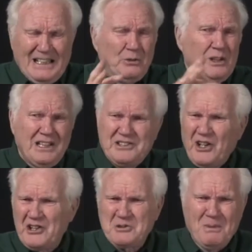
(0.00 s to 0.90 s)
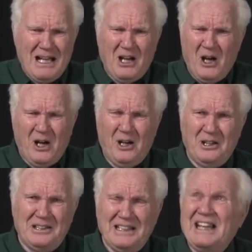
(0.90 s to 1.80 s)
it really touched my
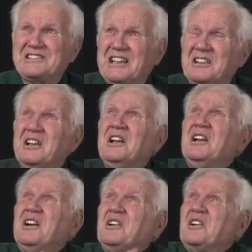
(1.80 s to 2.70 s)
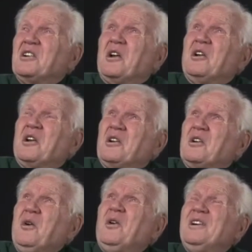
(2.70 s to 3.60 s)
heart. And I said, uh, uh,
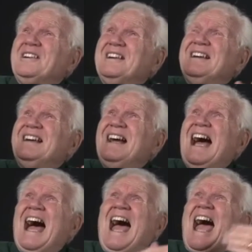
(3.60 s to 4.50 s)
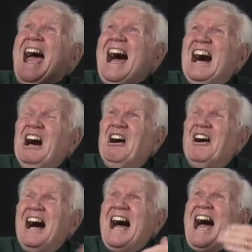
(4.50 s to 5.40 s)
Lord, how?
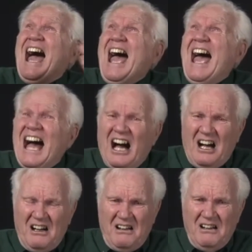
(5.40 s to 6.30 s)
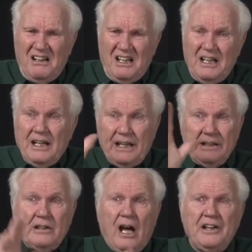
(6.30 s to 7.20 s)
How?
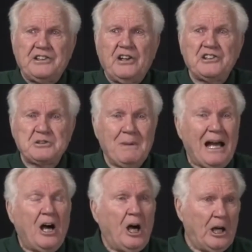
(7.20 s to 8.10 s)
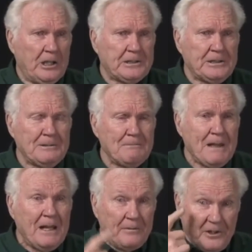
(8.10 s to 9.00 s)
And God touched my heart.
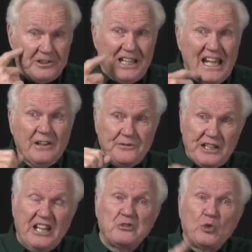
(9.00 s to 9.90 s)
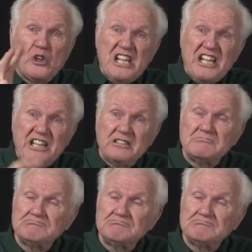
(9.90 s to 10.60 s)
The deaf can read